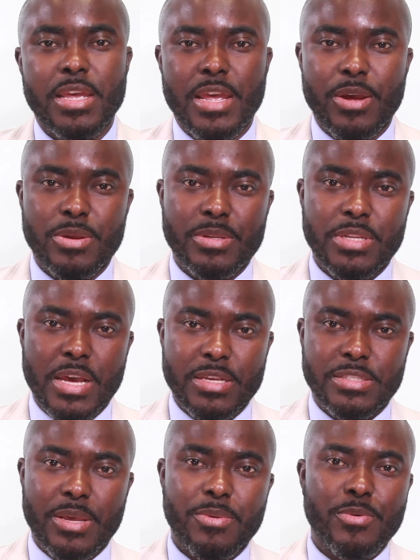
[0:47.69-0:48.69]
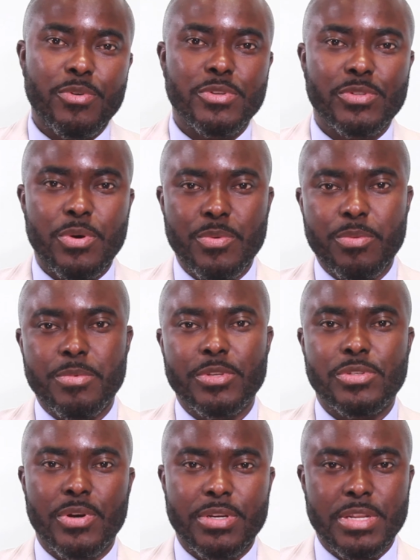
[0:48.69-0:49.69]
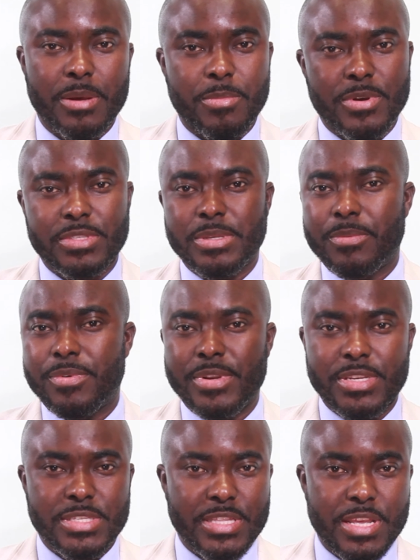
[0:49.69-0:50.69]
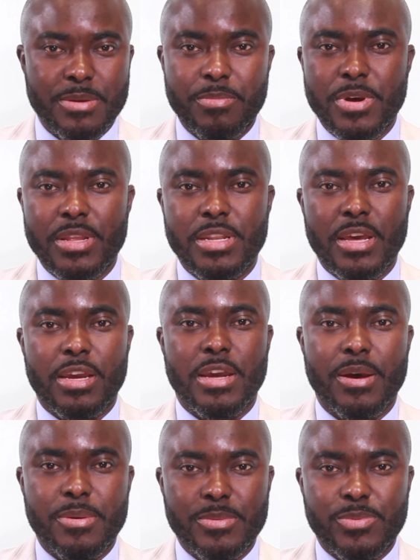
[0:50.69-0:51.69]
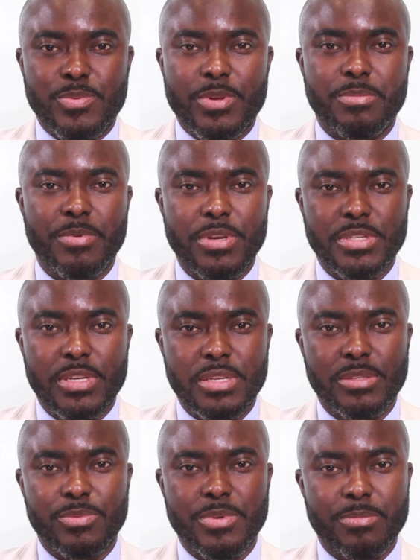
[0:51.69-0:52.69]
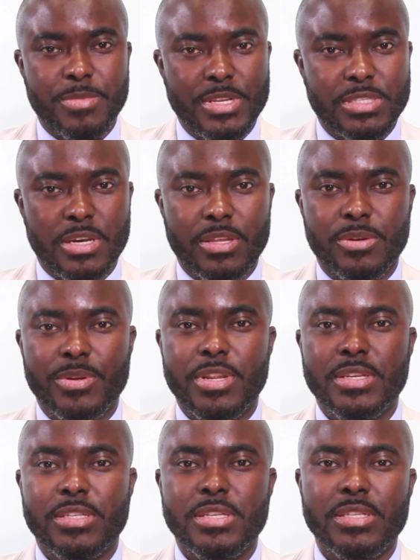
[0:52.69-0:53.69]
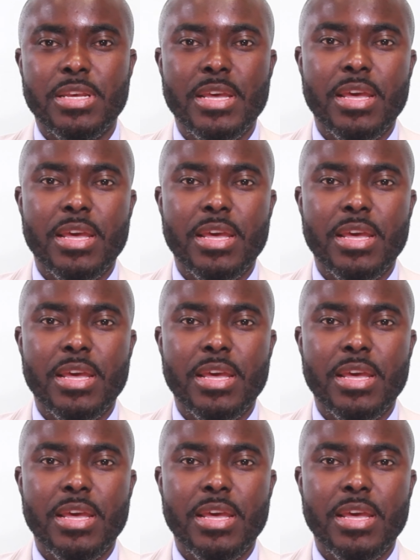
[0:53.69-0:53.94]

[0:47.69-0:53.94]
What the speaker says: And as time goes on, we'll be talking about some of the stigma that comes with patients with mental illnesses.